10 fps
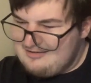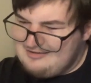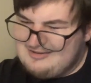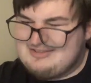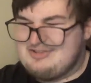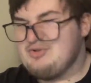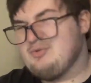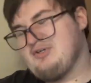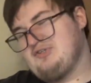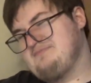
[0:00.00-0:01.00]

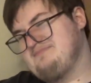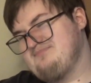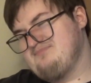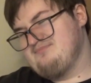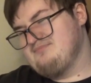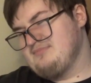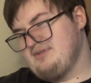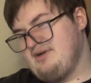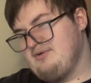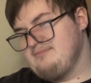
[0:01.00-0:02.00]
Azurill.
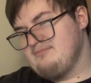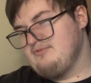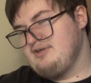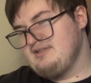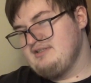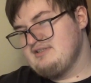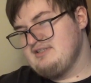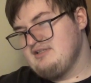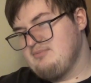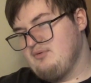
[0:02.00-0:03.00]
I don't really
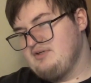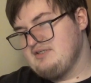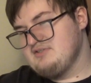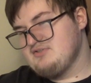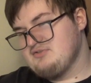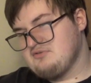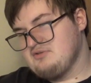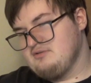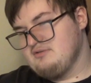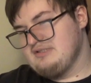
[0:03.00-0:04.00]
see the point in
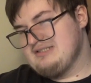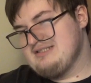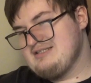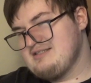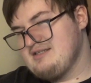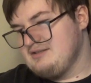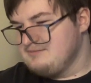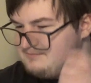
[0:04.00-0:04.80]
Azurill existing.